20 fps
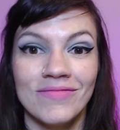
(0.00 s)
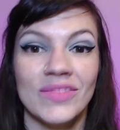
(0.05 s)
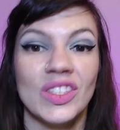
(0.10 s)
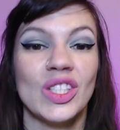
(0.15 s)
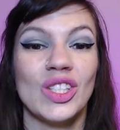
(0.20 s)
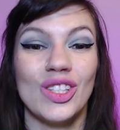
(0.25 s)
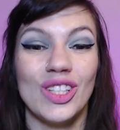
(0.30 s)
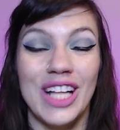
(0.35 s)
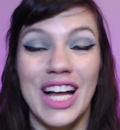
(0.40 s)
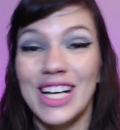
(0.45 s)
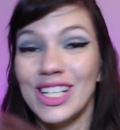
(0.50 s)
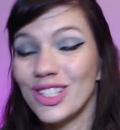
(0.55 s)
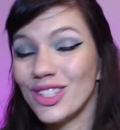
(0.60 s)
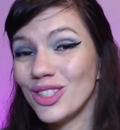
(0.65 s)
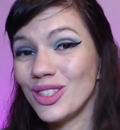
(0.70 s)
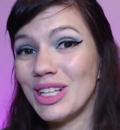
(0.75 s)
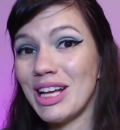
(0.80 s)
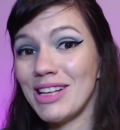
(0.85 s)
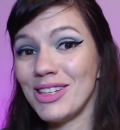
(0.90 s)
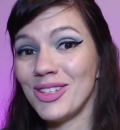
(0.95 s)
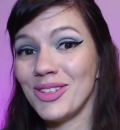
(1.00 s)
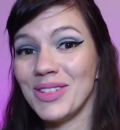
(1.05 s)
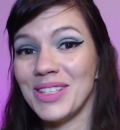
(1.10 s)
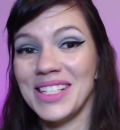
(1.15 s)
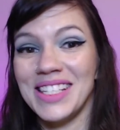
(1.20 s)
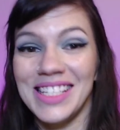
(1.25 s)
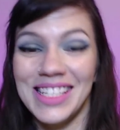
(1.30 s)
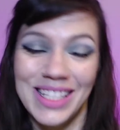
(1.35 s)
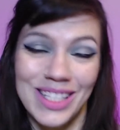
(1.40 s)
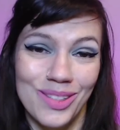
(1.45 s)
So the last 2 lines are
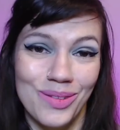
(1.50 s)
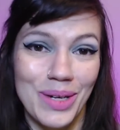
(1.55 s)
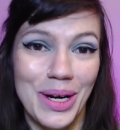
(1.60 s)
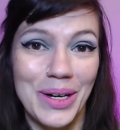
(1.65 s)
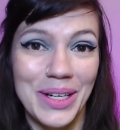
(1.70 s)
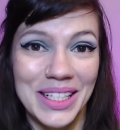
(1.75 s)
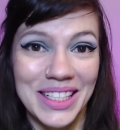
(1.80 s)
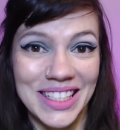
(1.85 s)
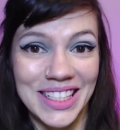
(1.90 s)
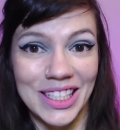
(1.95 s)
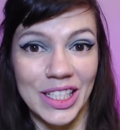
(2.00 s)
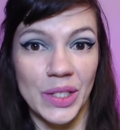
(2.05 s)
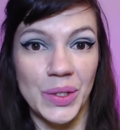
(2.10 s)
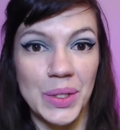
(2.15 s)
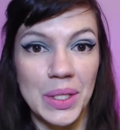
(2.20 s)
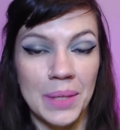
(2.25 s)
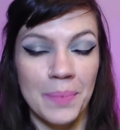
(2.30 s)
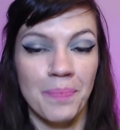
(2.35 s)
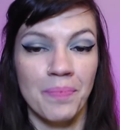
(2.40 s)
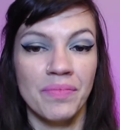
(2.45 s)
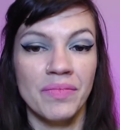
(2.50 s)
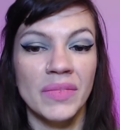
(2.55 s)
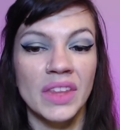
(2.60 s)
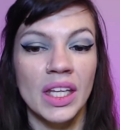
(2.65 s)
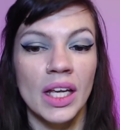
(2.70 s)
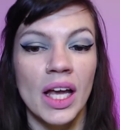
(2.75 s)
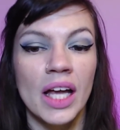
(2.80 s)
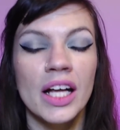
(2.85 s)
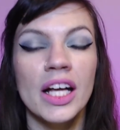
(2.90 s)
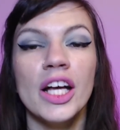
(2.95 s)
easy because we already did those.
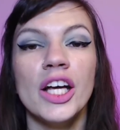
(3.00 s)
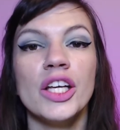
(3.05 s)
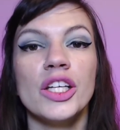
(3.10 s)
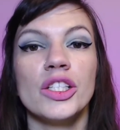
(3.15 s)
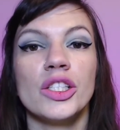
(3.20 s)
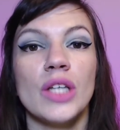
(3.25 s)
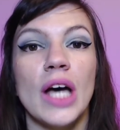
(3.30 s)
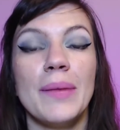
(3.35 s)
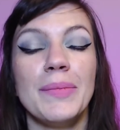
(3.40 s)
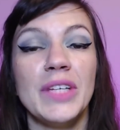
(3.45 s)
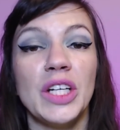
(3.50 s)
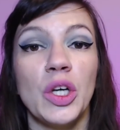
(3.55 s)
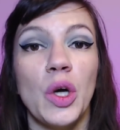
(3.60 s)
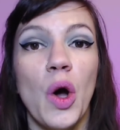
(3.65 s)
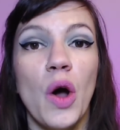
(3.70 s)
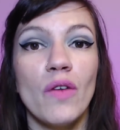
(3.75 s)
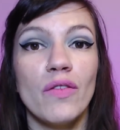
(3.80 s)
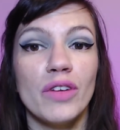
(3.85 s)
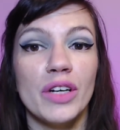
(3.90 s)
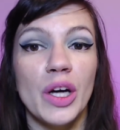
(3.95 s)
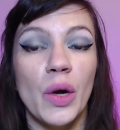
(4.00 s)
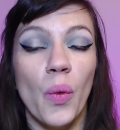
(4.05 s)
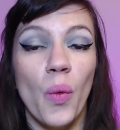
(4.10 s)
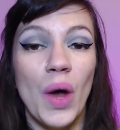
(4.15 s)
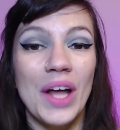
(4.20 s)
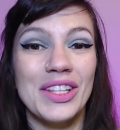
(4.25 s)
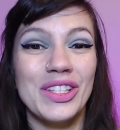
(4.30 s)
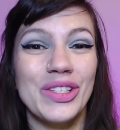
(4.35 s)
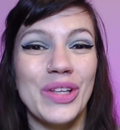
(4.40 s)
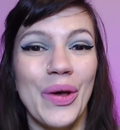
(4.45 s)
So I'm going to go over it
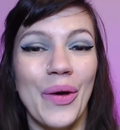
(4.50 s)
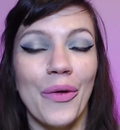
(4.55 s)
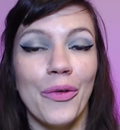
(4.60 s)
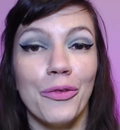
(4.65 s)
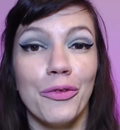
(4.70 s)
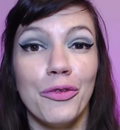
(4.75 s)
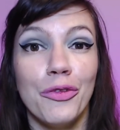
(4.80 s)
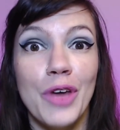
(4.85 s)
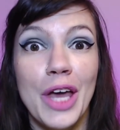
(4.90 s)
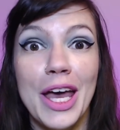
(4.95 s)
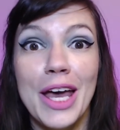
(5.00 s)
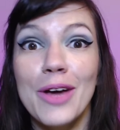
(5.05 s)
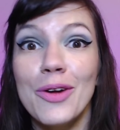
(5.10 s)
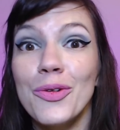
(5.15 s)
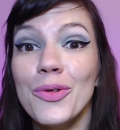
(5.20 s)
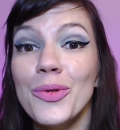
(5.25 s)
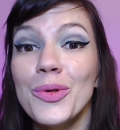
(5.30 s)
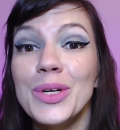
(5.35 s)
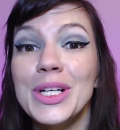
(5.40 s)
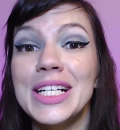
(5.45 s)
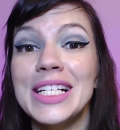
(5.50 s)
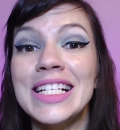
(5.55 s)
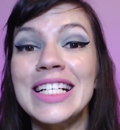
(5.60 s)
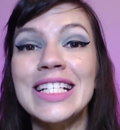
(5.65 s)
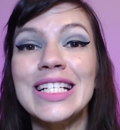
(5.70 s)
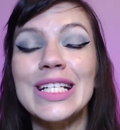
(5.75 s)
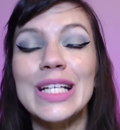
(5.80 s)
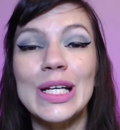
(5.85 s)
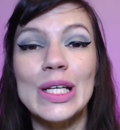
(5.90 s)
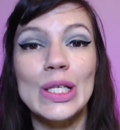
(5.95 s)
once
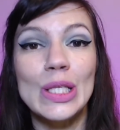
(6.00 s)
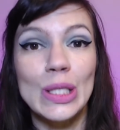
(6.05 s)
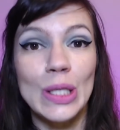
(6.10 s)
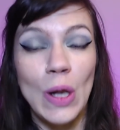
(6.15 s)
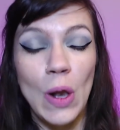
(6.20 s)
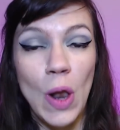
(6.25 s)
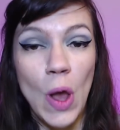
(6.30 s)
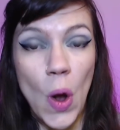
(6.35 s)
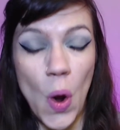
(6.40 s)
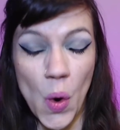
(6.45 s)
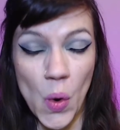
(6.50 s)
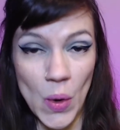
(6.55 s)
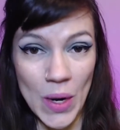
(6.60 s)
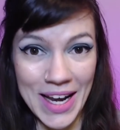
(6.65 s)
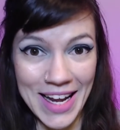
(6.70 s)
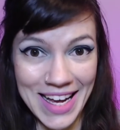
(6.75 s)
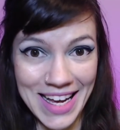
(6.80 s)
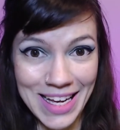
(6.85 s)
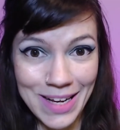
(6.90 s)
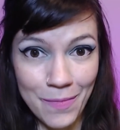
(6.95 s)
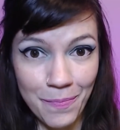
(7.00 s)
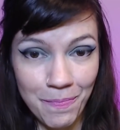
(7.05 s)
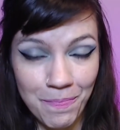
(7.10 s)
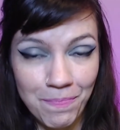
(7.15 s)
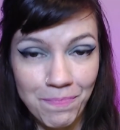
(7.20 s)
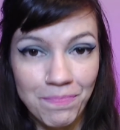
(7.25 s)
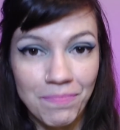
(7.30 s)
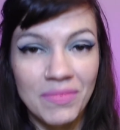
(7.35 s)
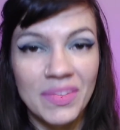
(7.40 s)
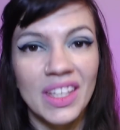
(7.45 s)
very slowly.
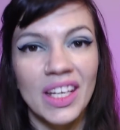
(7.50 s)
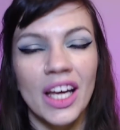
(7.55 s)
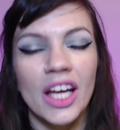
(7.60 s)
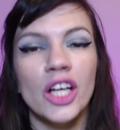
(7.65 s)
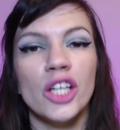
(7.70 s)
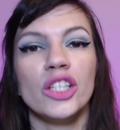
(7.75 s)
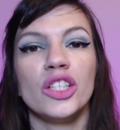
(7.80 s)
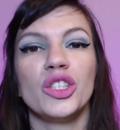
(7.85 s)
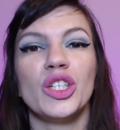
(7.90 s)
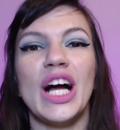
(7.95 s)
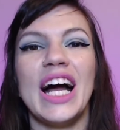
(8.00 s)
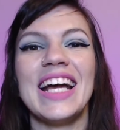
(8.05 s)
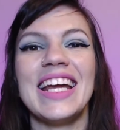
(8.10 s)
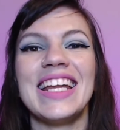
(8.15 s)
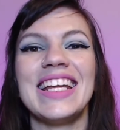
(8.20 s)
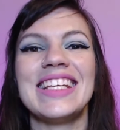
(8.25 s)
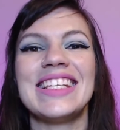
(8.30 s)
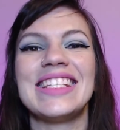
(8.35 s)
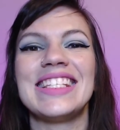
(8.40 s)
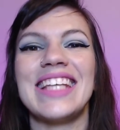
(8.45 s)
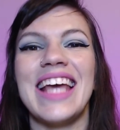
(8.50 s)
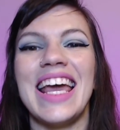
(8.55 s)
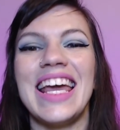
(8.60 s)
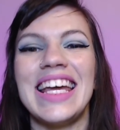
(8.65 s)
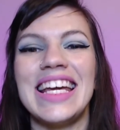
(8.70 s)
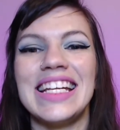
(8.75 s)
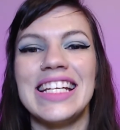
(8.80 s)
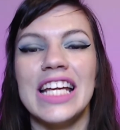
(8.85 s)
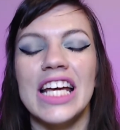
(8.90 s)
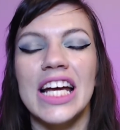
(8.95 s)
Try to
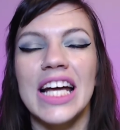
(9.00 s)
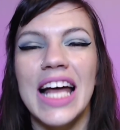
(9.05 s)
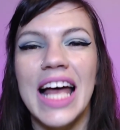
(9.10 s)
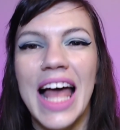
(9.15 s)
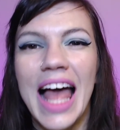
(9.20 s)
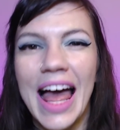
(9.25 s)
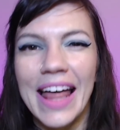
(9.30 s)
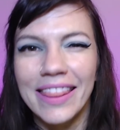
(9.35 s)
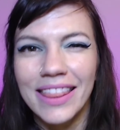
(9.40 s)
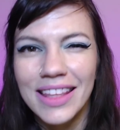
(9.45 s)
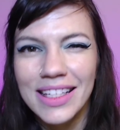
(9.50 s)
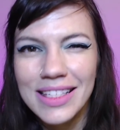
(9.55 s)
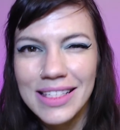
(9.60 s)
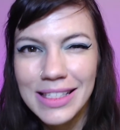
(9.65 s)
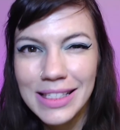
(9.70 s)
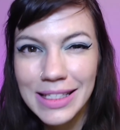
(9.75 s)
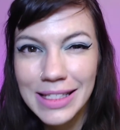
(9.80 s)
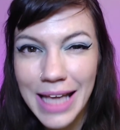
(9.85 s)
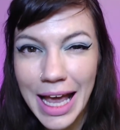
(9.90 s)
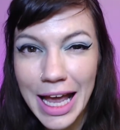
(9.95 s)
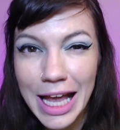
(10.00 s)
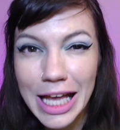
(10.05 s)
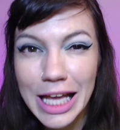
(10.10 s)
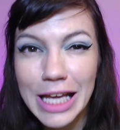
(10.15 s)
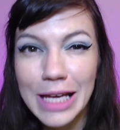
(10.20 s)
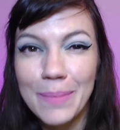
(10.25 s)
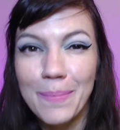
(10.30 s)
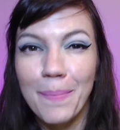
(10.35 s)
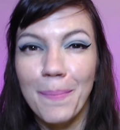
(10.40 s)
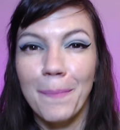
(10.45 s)
say it at the
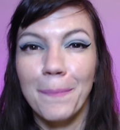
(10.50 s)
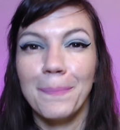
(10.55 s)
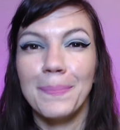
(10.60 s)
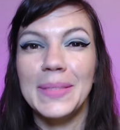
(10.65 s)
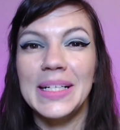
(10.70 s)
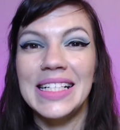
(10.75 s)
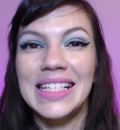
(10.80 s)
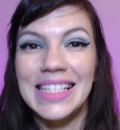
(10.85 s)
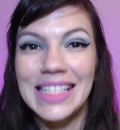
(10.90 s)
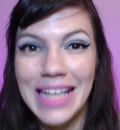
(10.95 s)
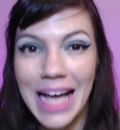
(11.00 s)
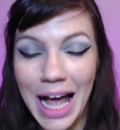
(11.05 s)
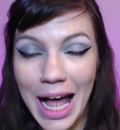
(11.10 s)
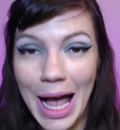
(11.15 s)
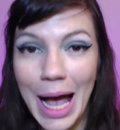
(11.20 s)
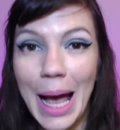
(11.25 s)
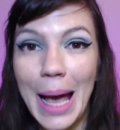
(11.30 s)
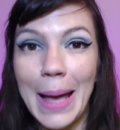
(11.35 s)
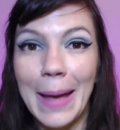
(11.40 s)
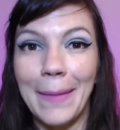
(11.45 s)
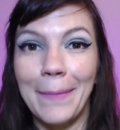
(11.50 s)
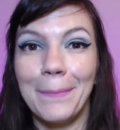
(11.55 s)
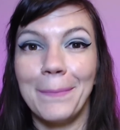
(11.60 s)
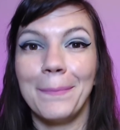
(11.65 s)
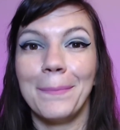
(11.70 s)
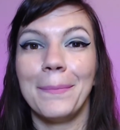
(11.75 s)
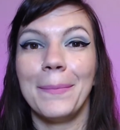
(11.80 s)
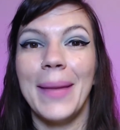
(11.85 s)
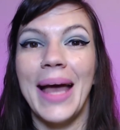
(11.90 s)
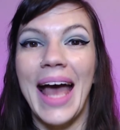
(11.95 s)
same
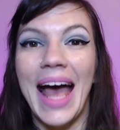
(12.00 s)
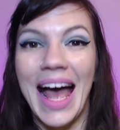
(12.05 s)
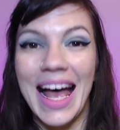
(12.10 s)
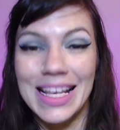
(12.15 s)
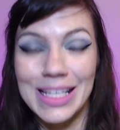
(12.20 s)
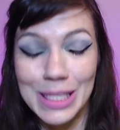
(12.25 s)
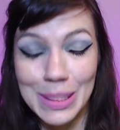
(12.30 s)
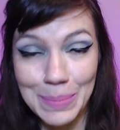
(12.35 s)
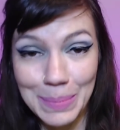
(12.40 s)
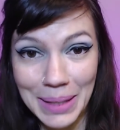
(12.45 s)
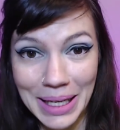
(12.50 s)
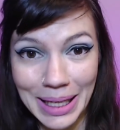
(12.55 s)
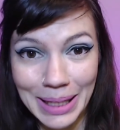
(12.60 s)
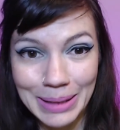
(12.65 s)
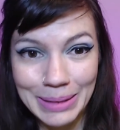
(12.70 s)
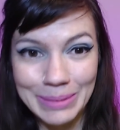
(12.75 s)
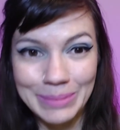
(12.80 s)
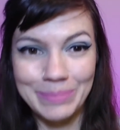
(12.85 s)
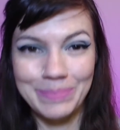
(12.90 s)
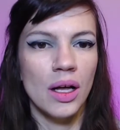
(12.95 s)
time as me.